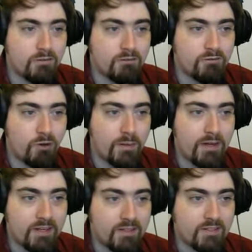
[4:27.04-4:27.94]

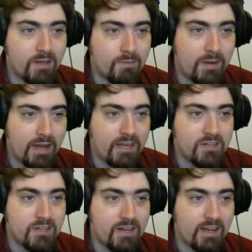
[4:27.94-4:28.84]
dropping some
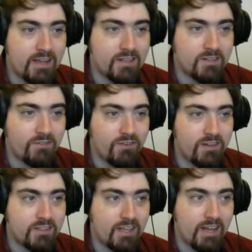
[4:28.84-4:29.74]
engineers
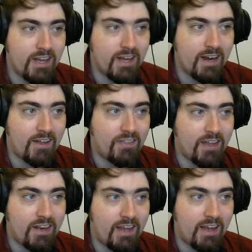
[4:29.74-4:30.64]
first here and
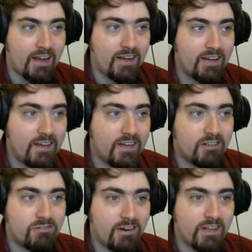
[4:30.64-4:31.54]
then here
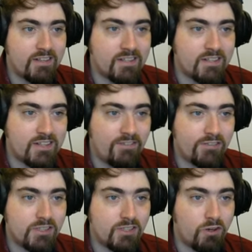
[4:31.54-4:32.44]
trying to
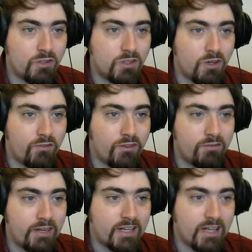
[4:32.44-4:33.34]
snaffle all of the
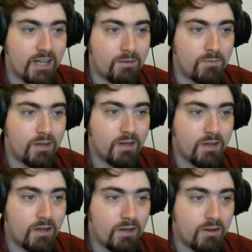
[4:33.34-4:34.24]
reclaim
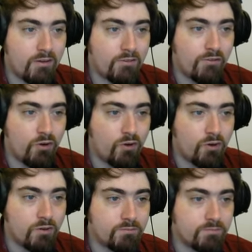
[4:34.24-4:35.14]
for